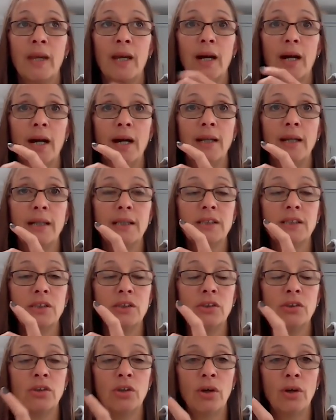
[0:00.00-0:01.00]
and it's
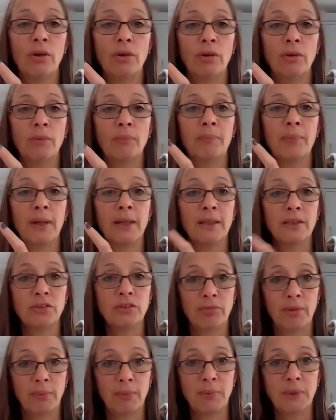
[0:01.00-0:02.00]
known by
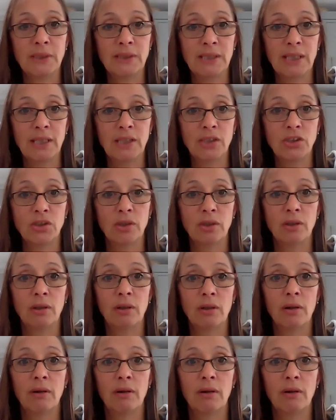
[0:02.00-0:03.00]
its reputation
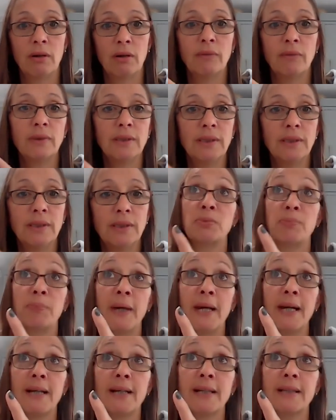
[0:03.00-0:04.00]
of
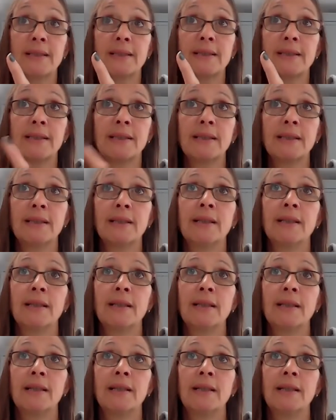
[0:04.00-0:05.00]
leadership,
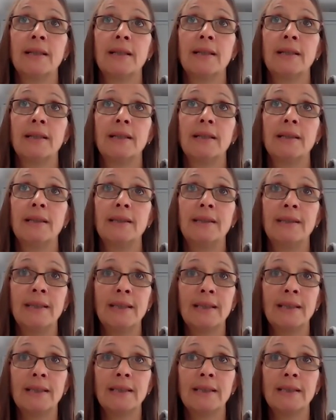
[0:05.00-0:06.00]
respect,
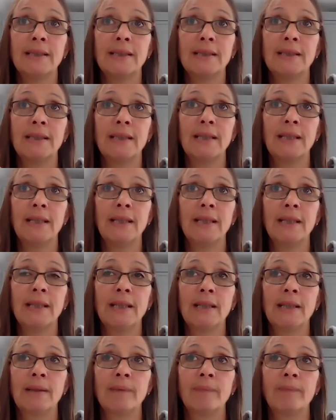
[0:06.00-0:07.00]

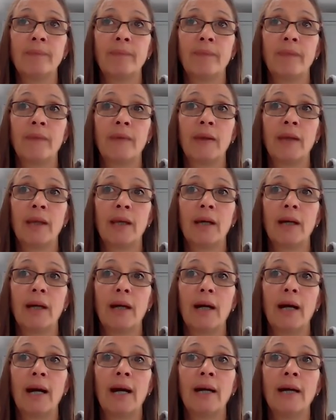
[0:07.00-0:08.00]
dignity,
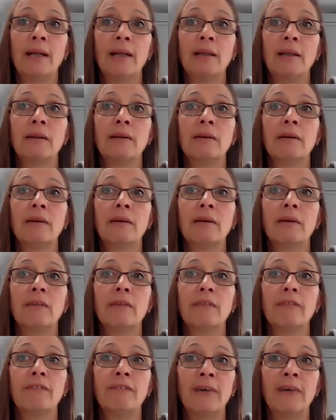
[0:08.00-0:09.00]
and
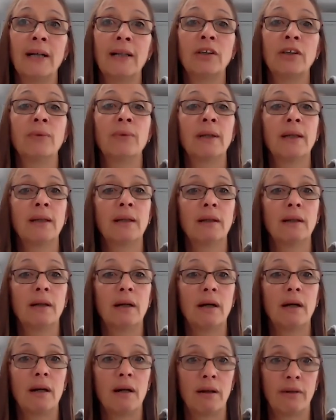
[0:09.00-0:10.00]
valuing
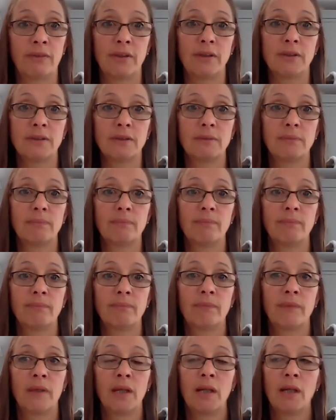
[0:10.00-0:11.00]
others.
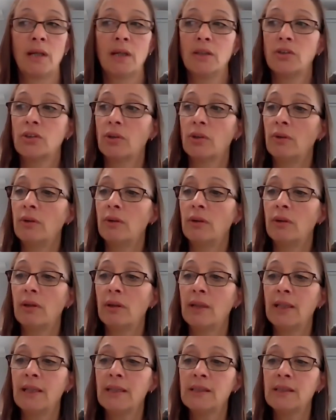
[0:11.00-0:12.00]
So
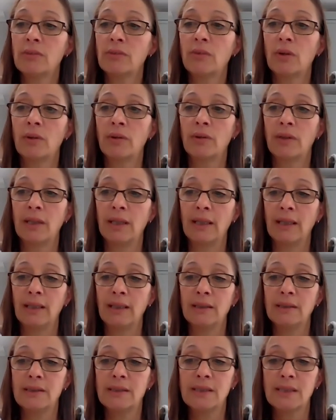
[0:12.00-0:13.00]
these are all the
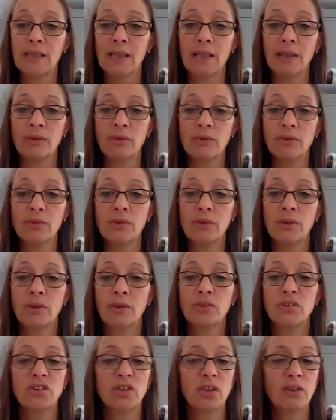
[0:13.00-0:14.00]
skills,
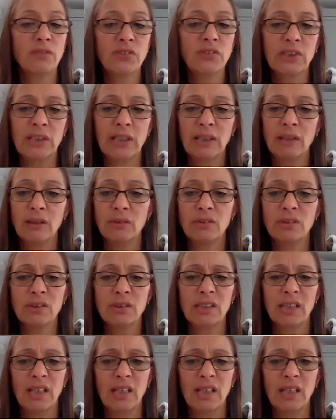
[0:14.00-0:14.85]
soft skills,